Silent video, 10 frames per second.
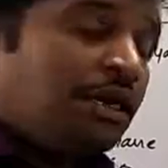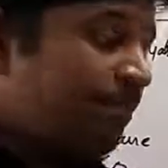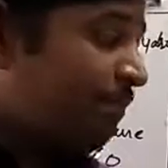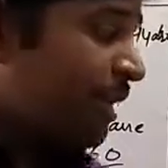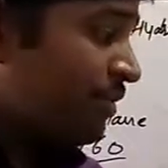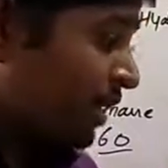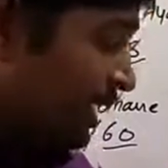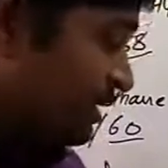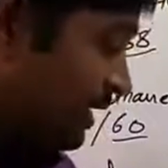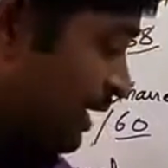But
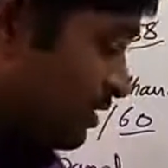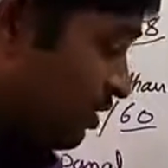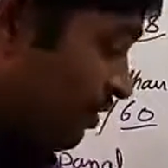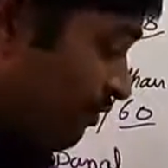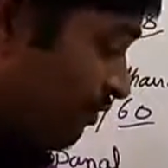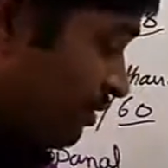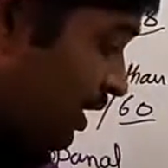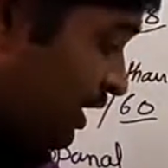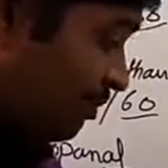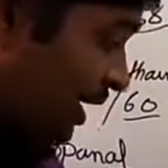whereas in case of
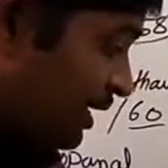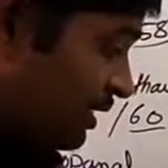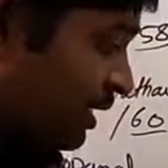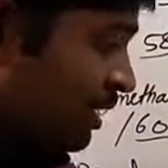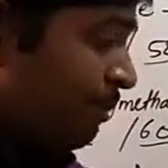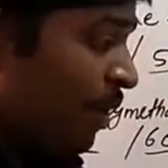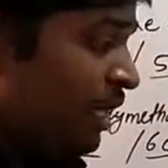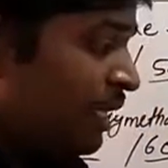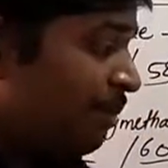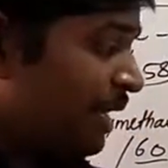last point,
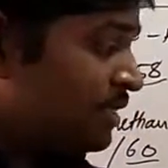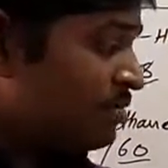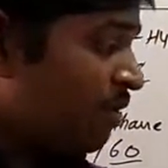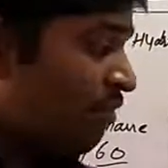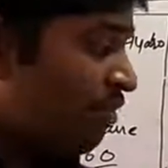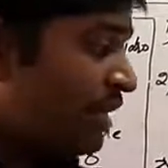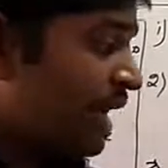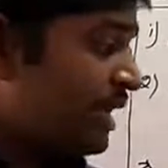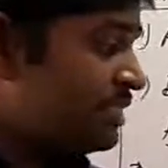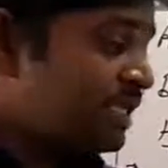boiling points of
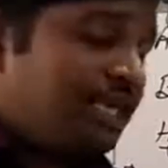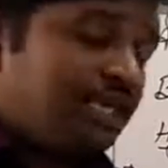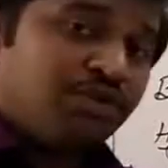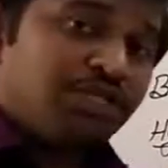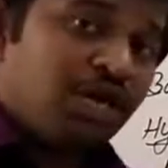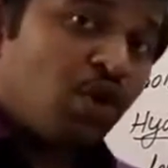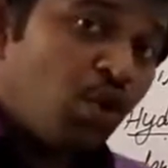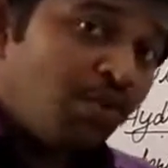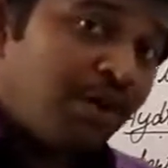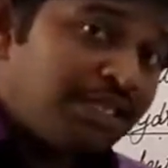aldehydes and ketones are
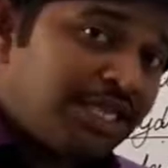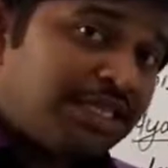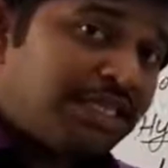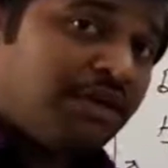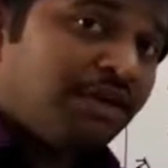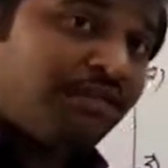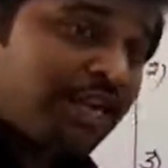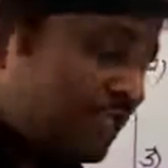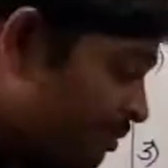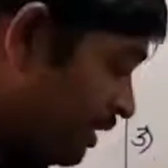lower than that of
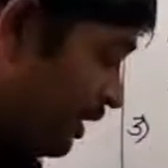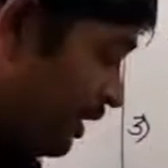corresponding